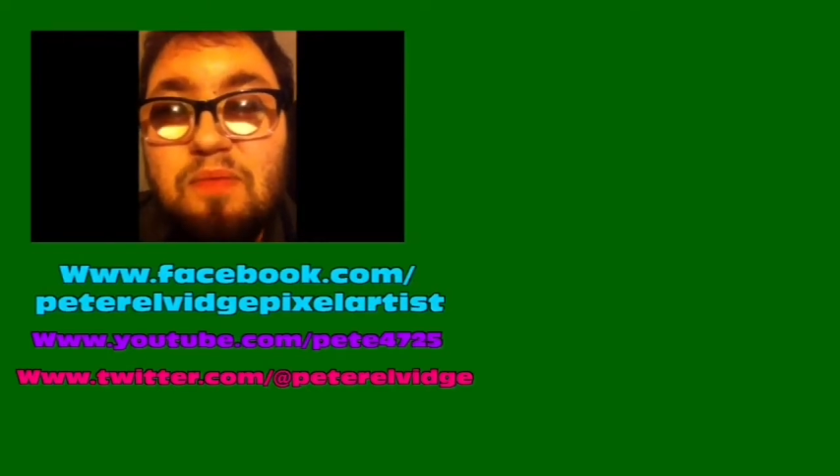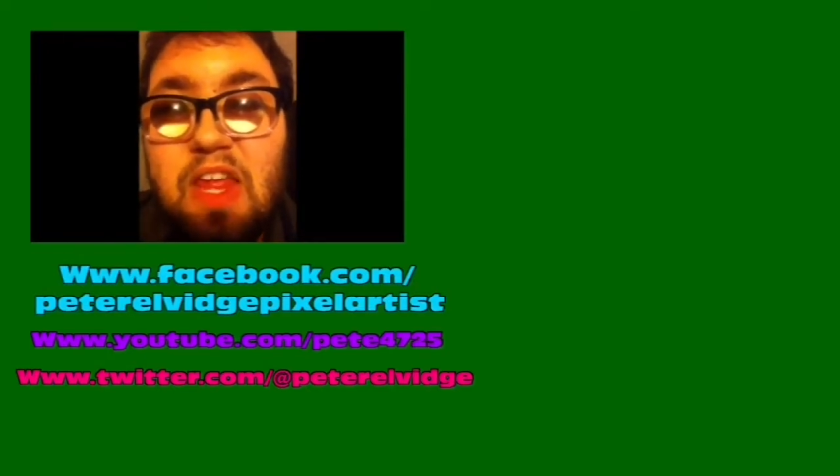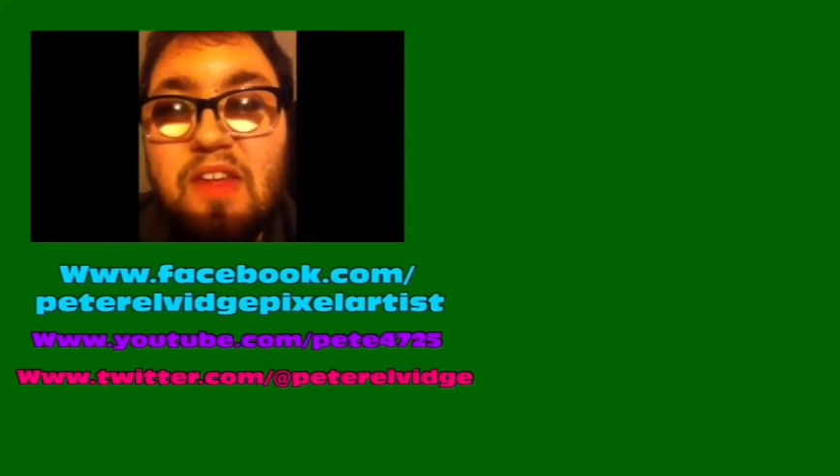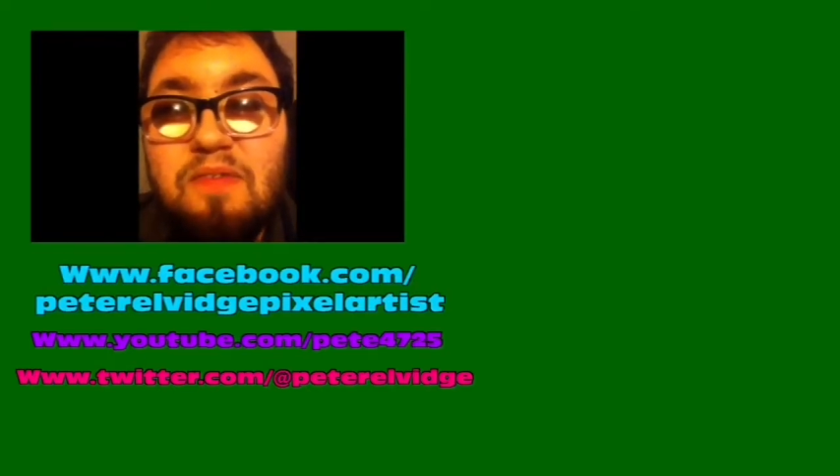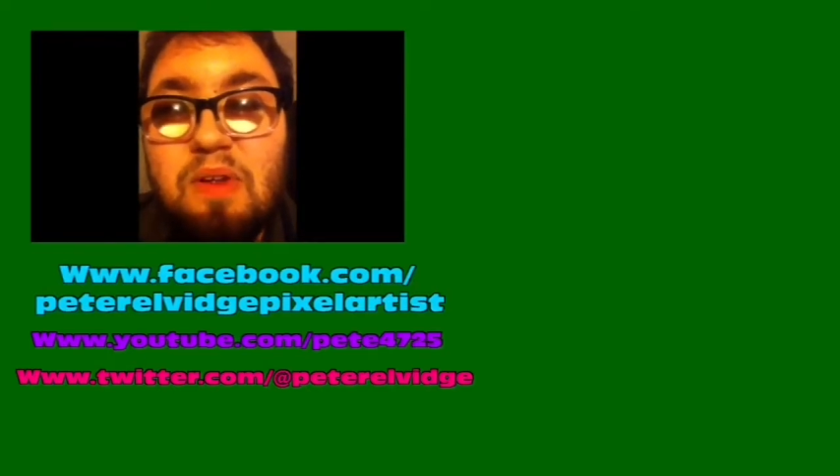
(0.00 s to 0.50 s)

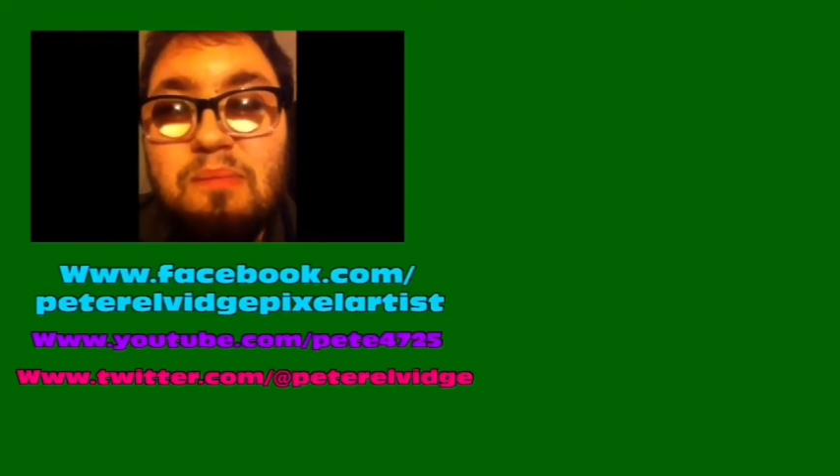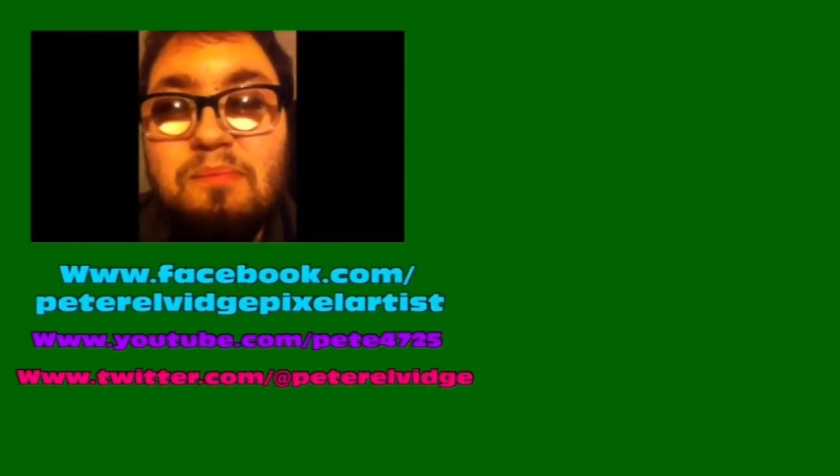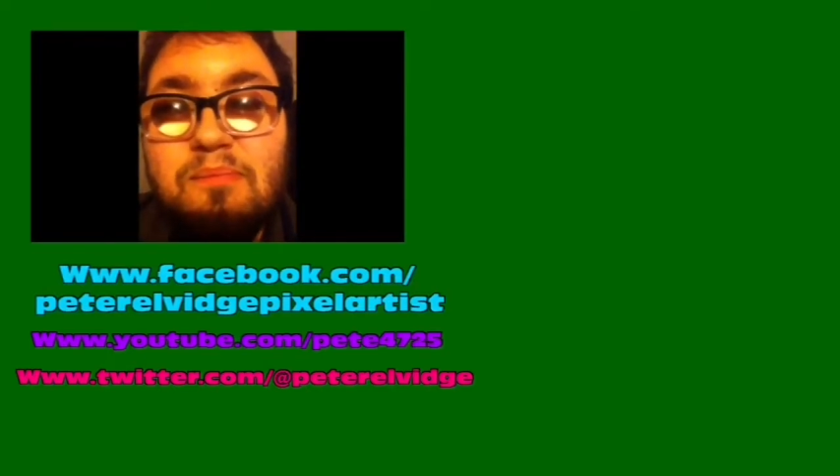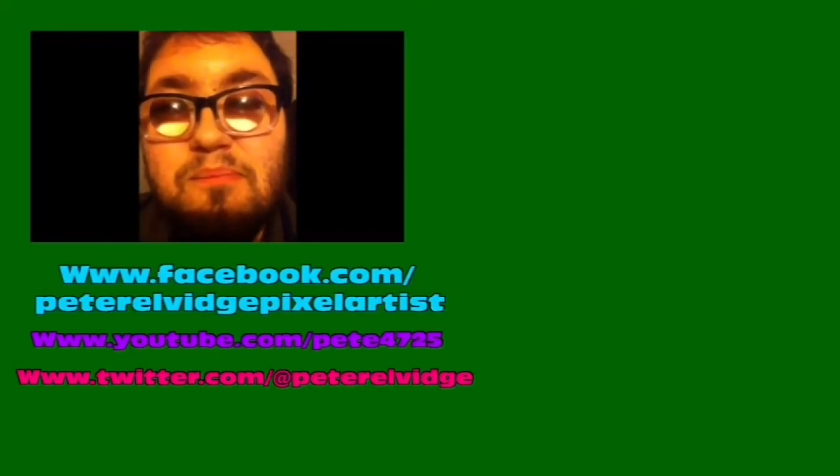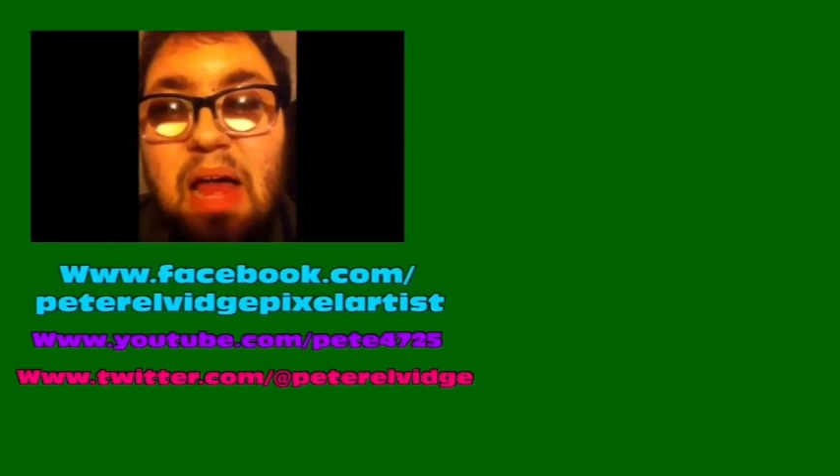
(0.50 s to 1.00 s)
take
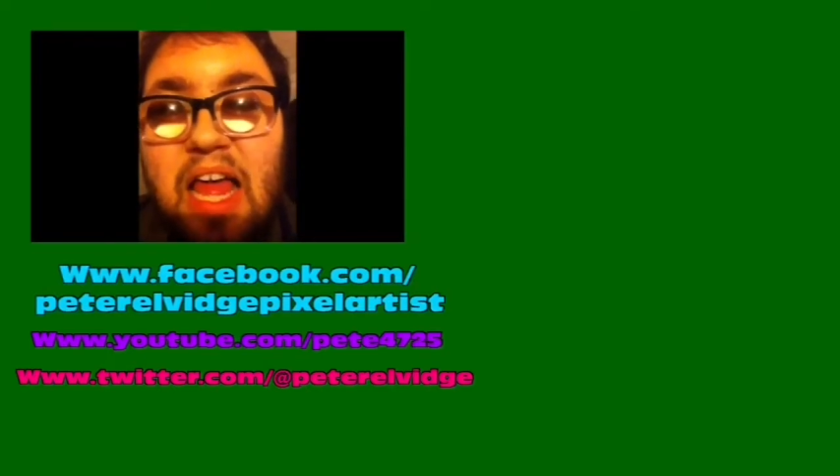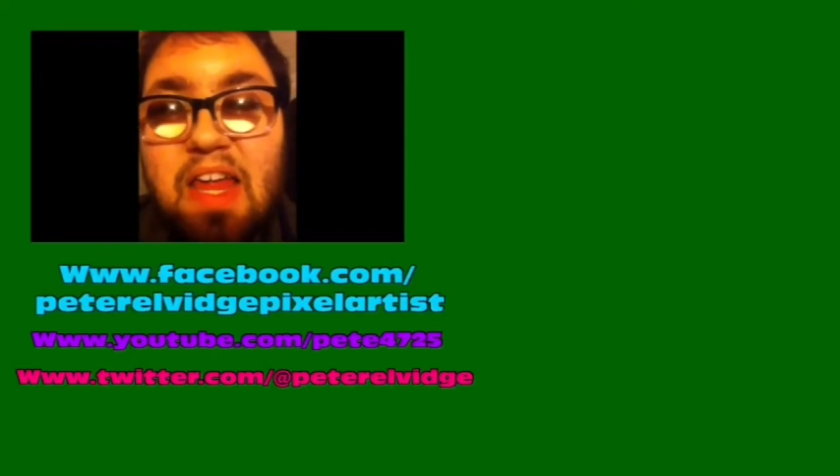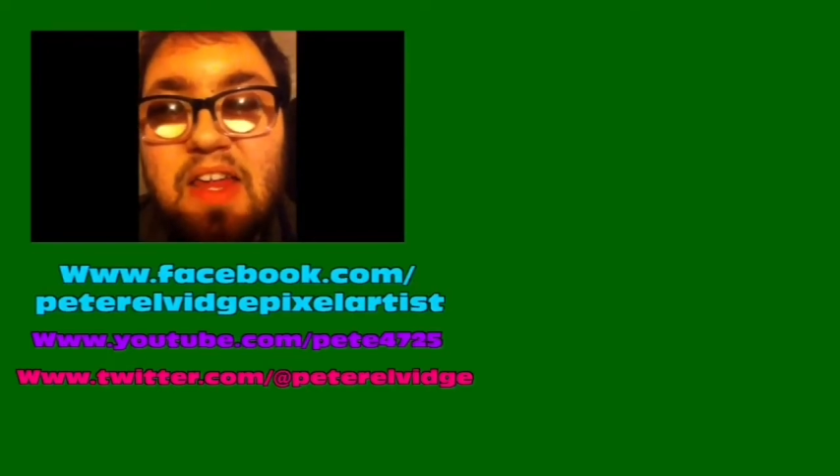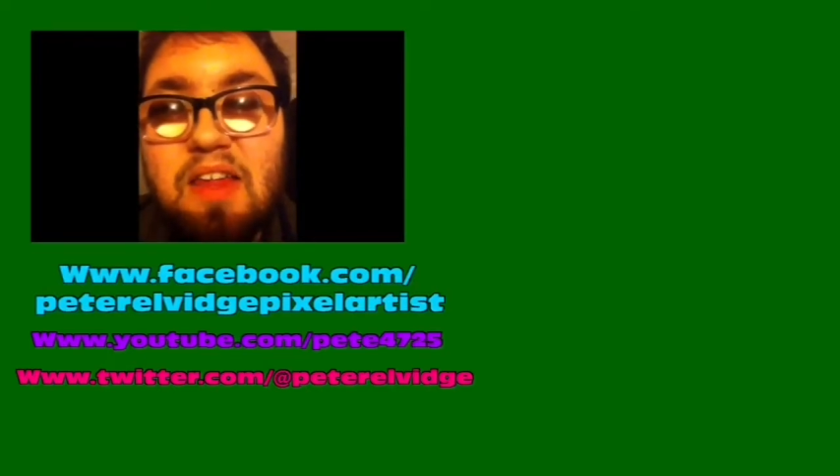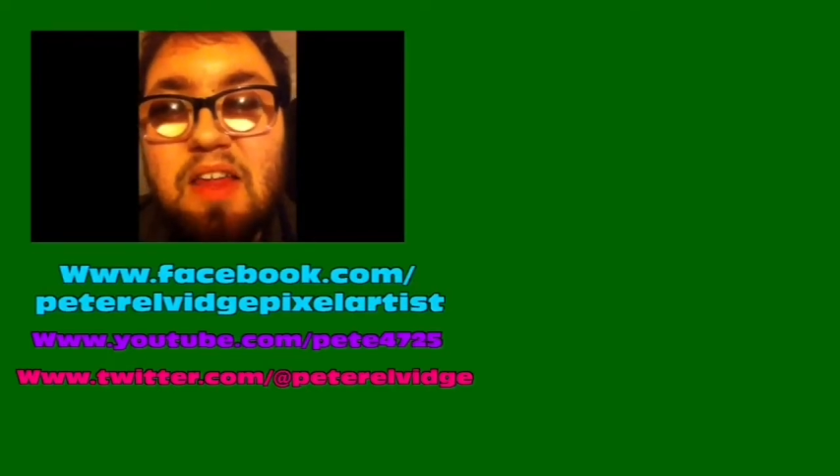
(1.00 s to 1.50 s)
from
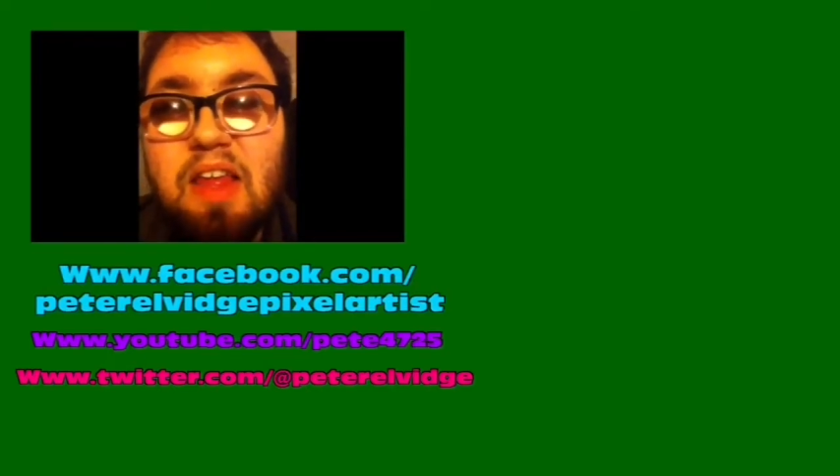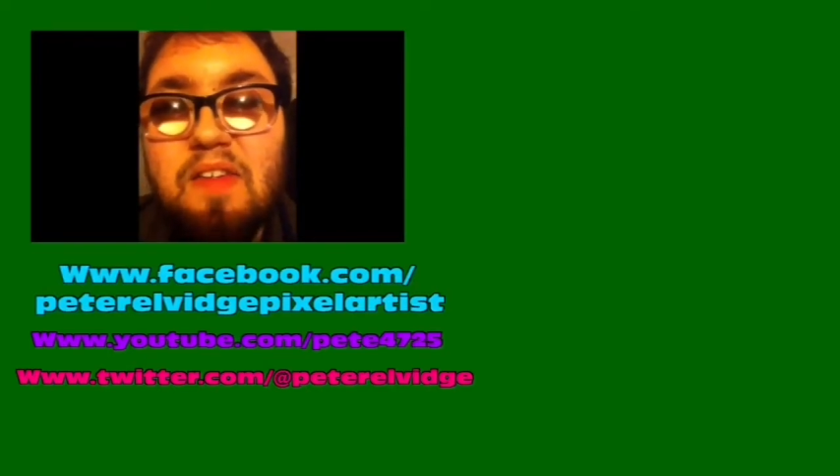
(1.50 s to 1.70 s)
my